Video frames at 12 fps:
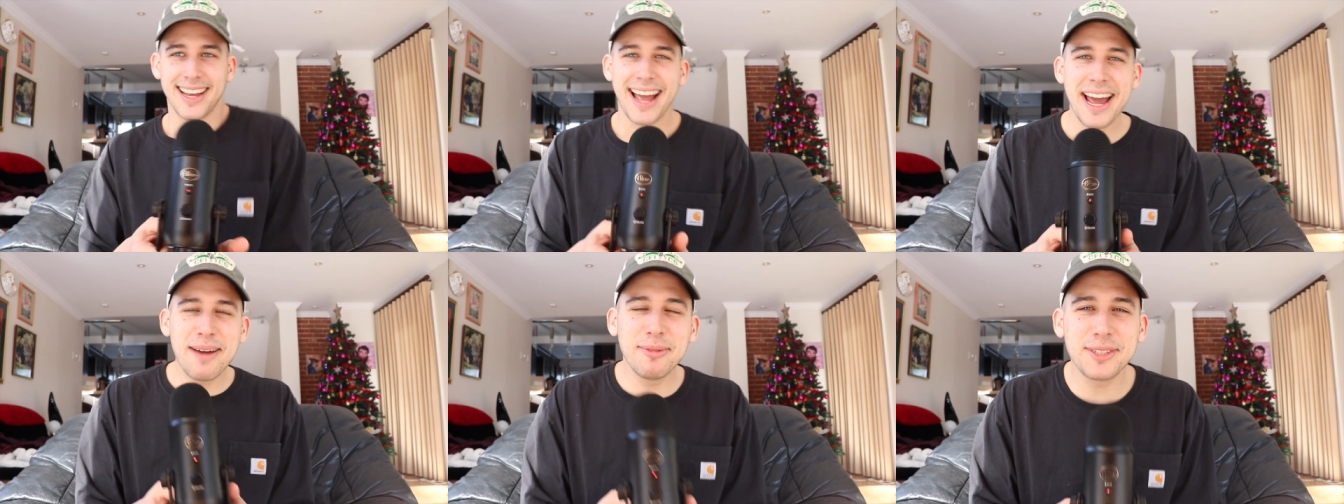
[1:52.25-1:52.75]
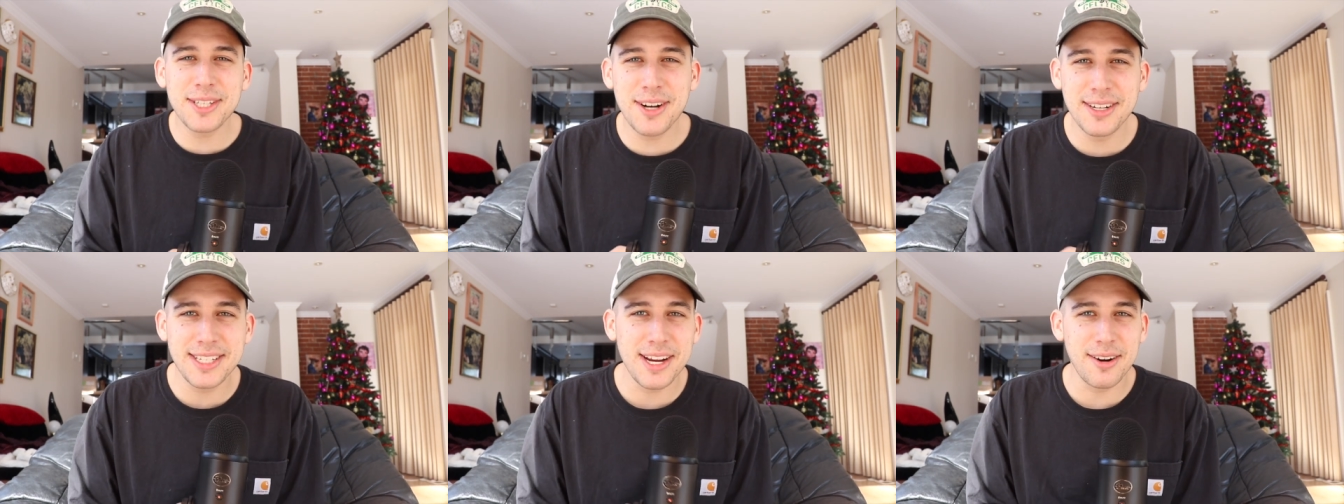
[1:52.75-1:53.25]
Hamilton,
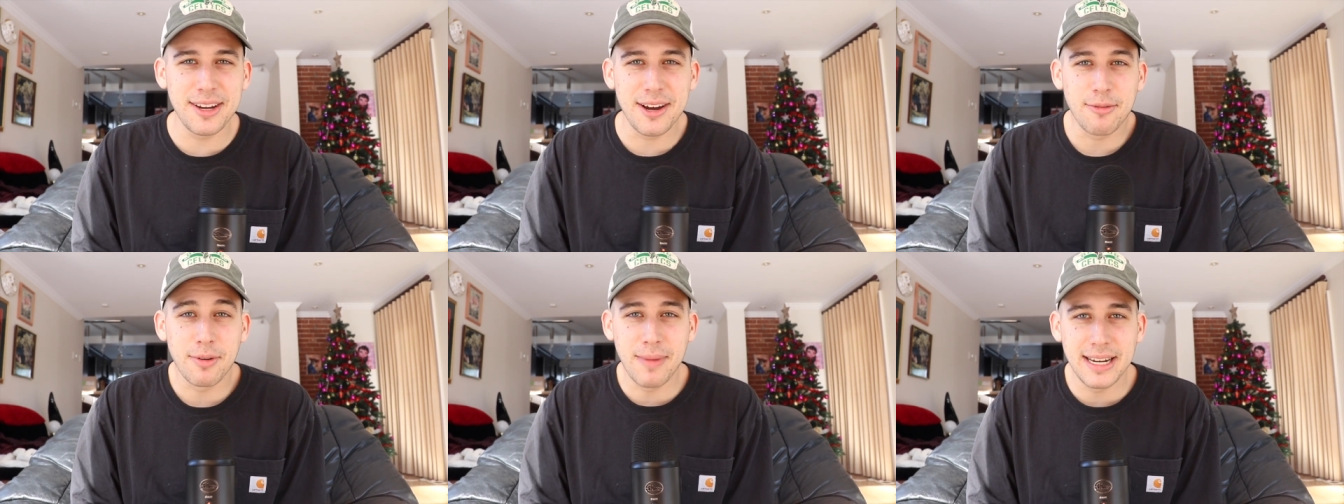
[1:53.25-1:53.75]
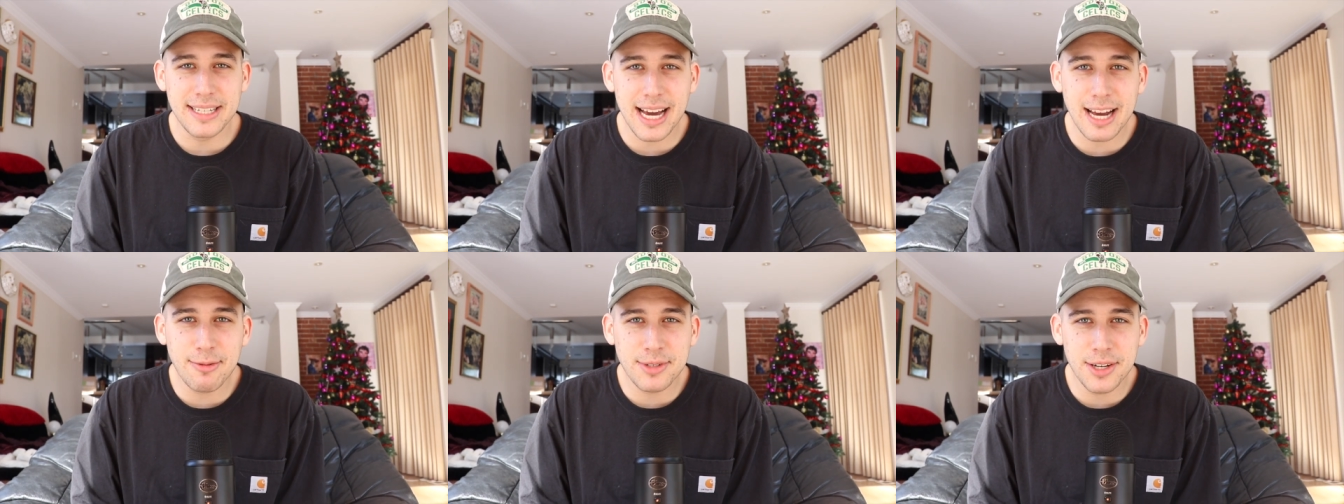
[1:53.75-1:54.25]
Ontario, where my
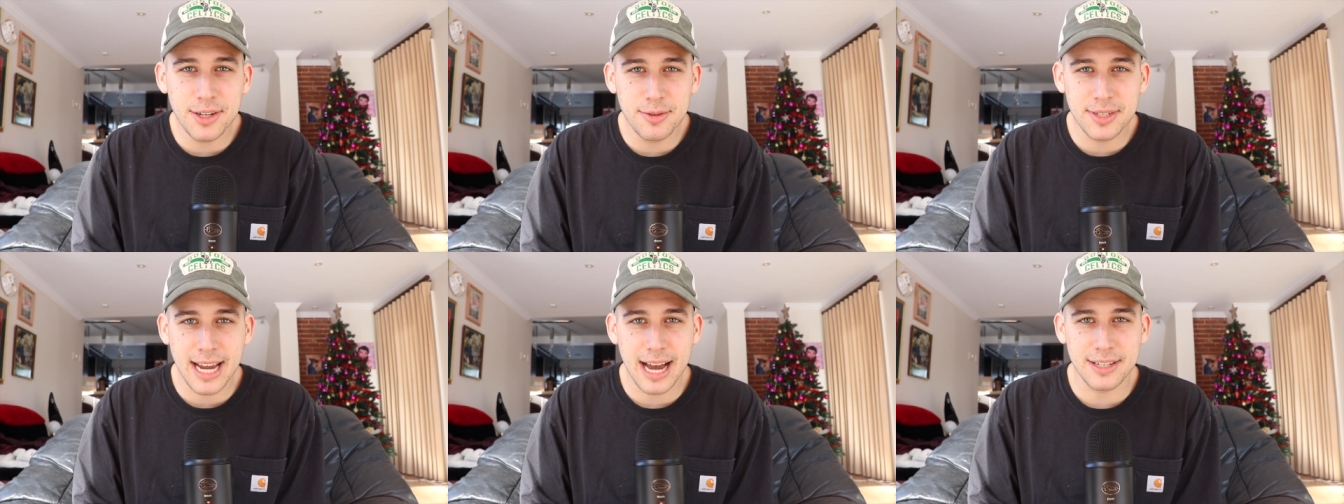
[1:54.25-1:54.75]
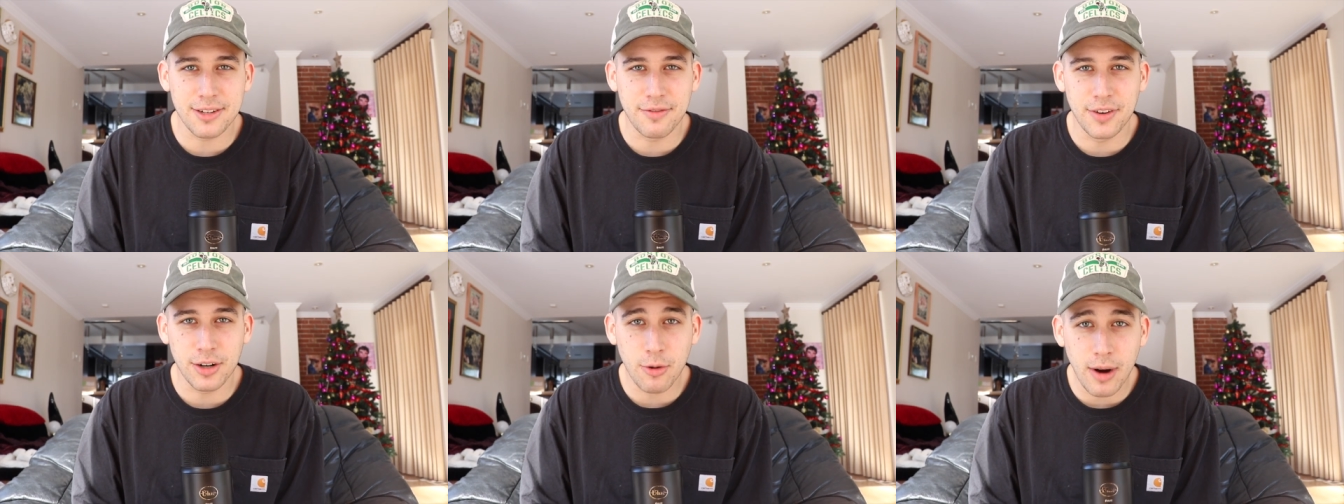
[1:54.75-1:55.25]
dad was a newscaster
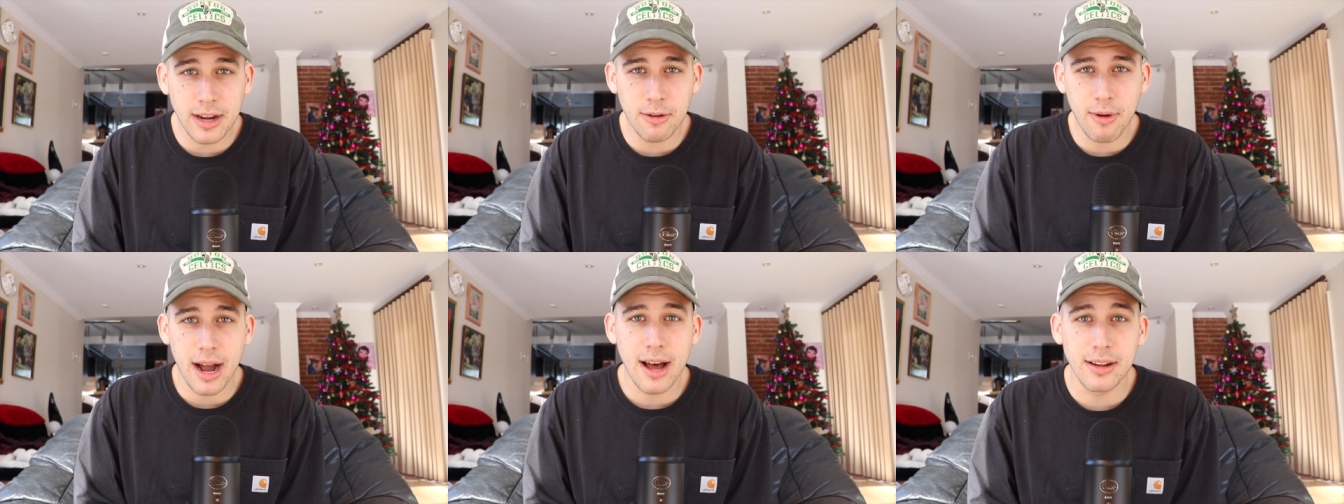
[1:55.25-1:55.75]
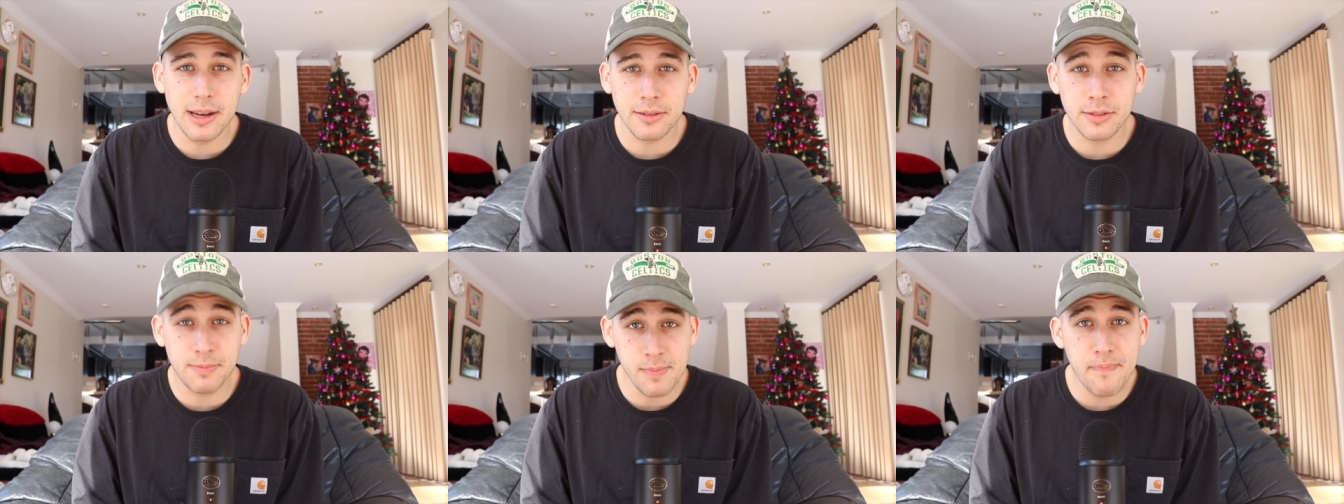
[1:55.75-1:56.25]
for quite a while, and
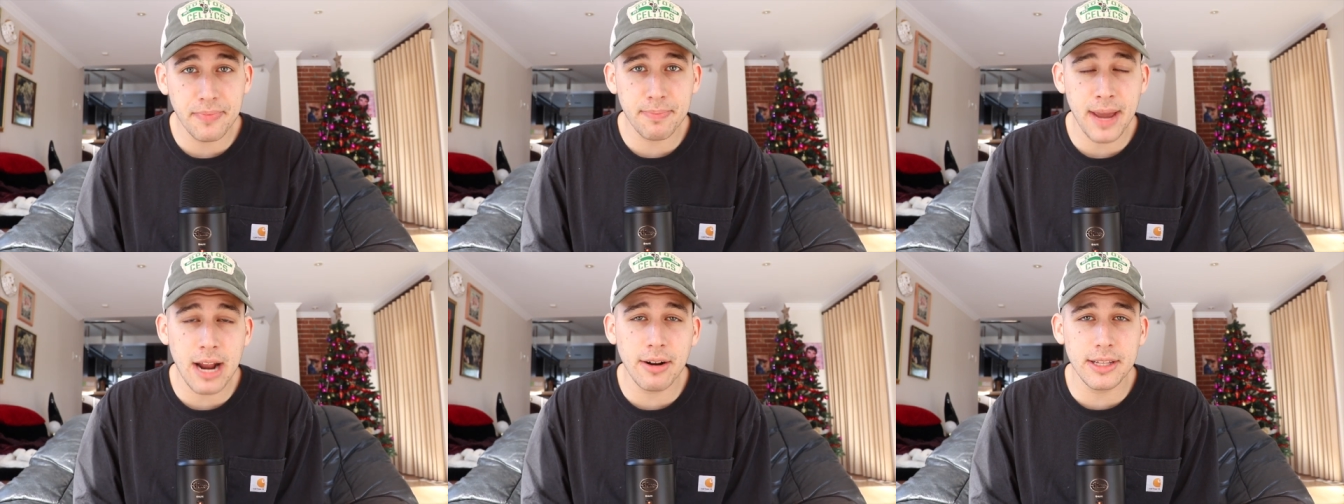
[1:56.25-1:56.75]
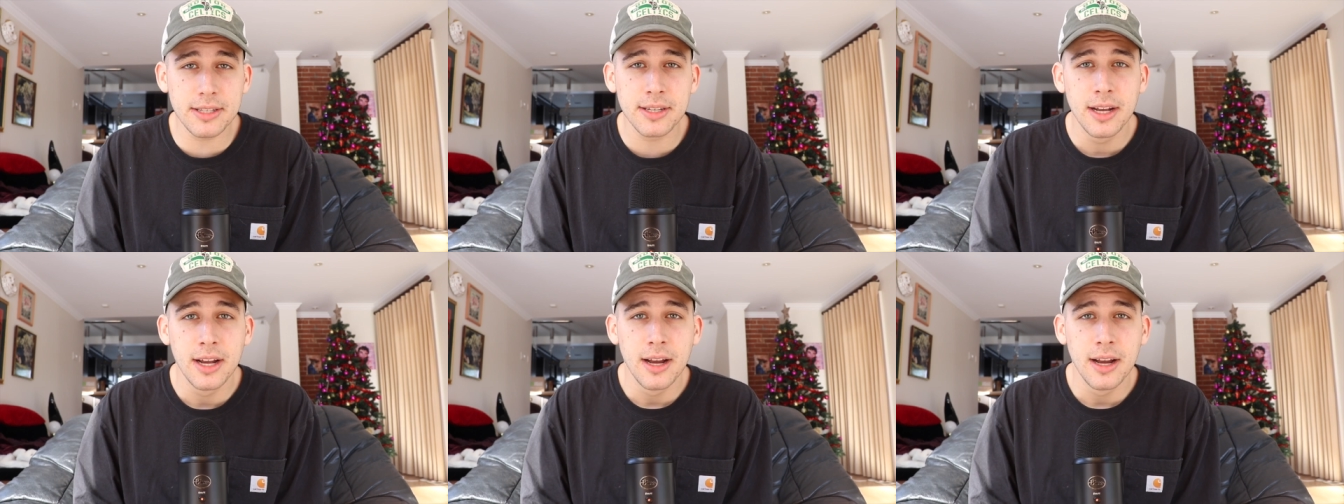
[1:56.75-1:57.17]
parents